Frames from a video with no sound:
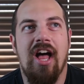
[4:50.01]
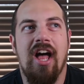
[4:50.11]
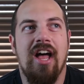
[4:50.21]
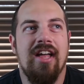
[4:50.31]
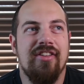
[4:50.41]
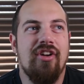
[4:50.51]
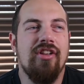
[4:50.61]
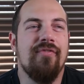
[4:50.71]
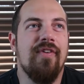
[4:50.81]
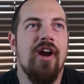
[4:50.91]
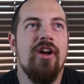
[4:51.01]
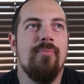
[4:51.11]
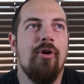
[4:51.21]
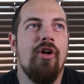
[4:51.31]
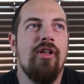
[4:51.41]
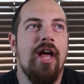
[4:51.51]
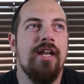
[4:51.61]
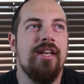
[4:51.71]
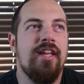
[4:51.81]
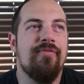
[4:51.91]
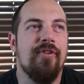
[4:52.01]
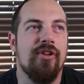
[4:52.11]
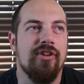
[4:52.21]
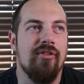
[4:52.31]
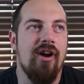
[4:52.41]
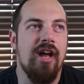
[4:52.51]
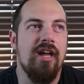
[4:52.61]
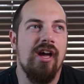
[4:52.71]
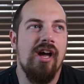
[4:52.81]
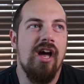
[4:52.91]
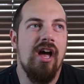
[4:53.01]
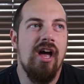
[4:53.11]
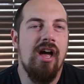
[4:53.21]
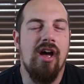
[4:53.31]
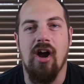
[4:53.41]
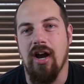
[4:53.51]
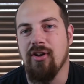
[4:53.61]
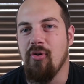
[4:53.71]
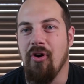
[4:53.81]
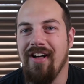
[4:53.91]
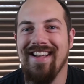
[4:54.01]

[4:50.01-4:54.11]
it's called a variable ND filter, right? All right, cool.